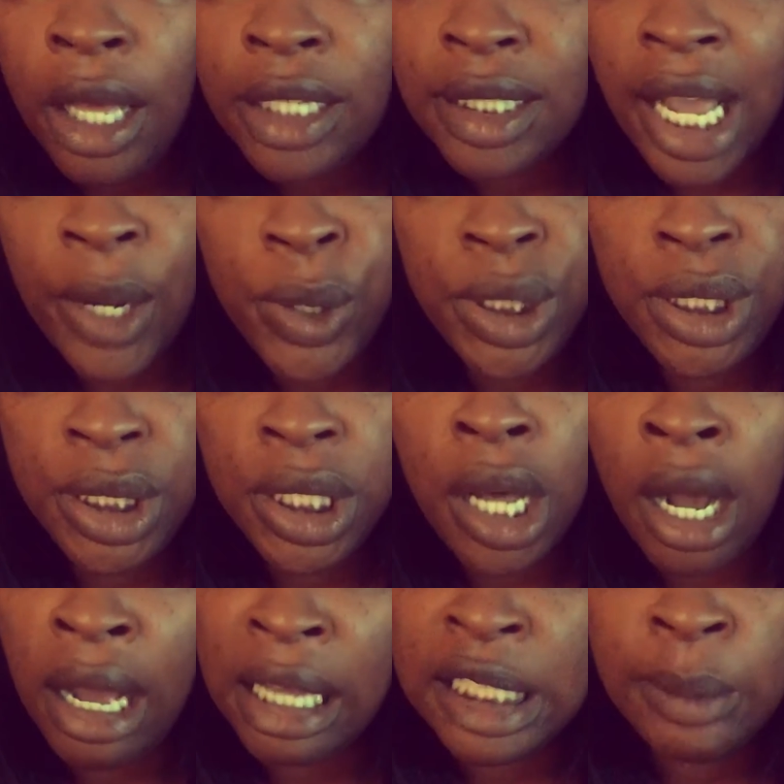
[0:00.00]
Cyrus is in the
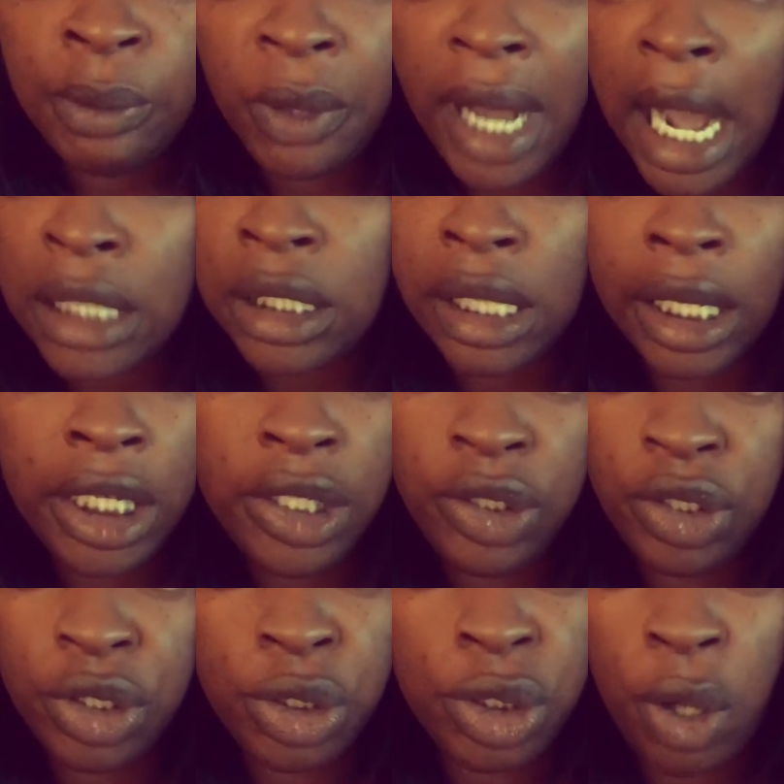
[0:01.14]
hospital acting like
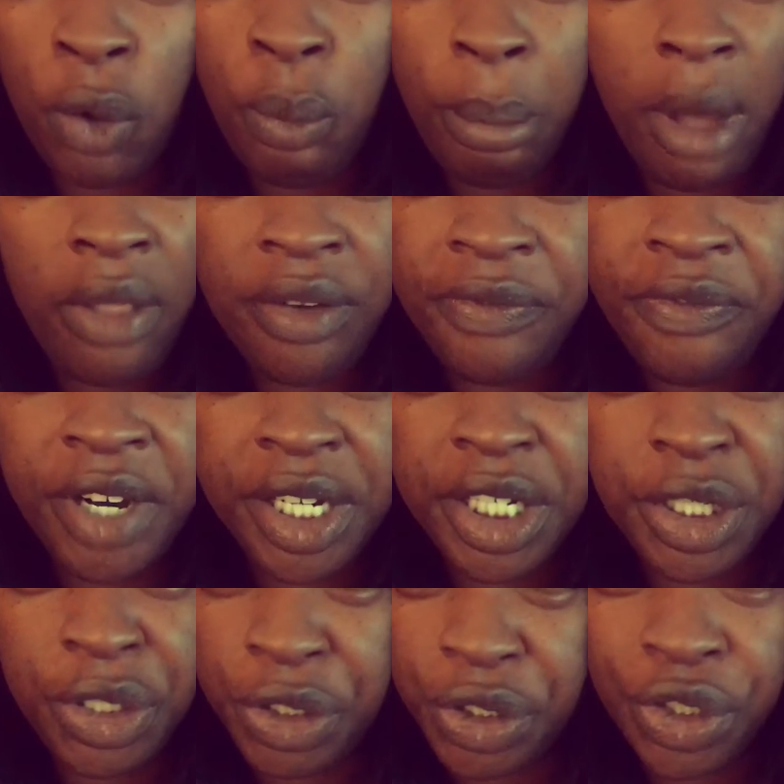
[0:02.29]
he's just so
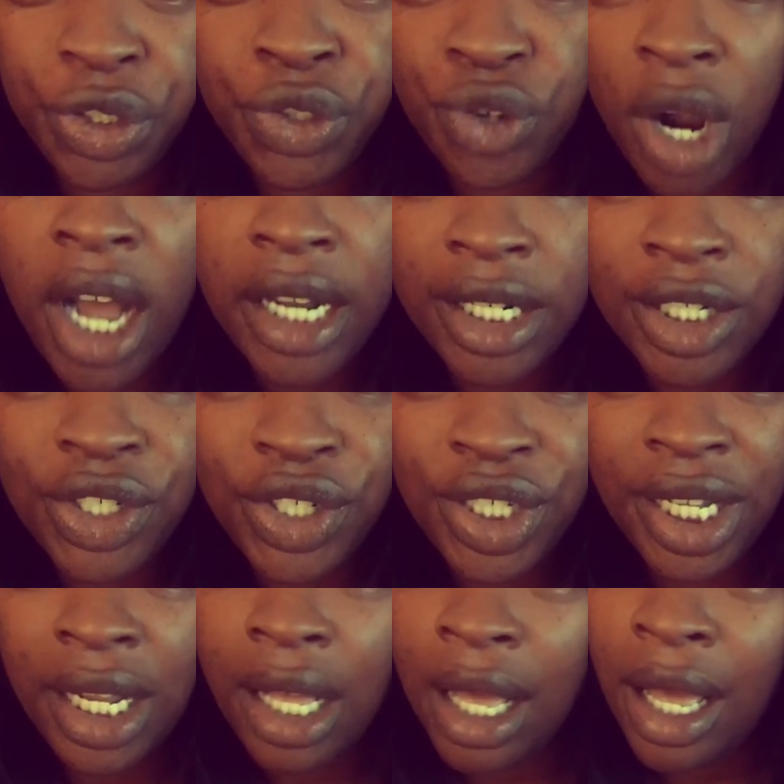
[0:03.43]
motherfucking distraught and
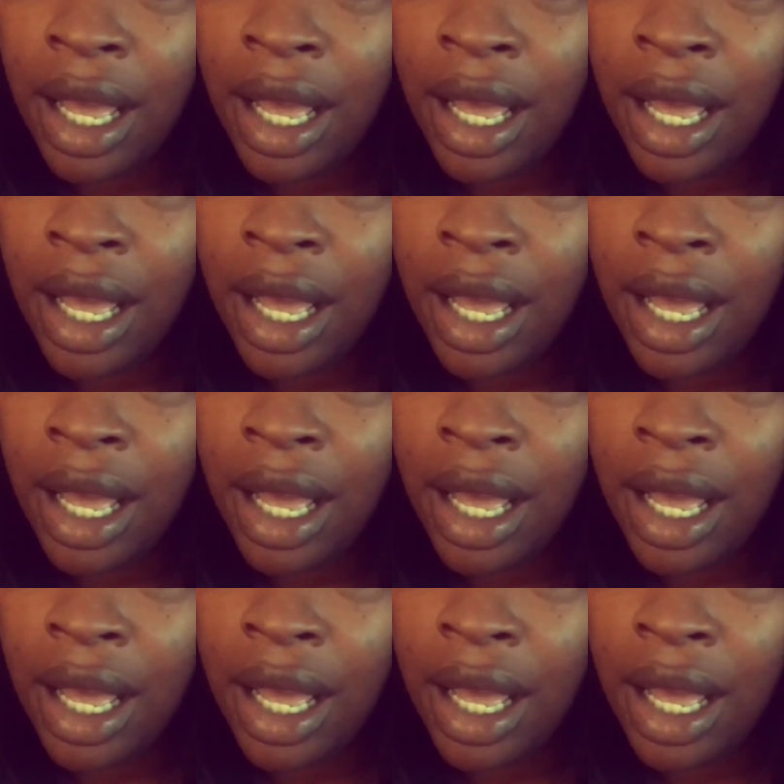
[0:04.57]
shit,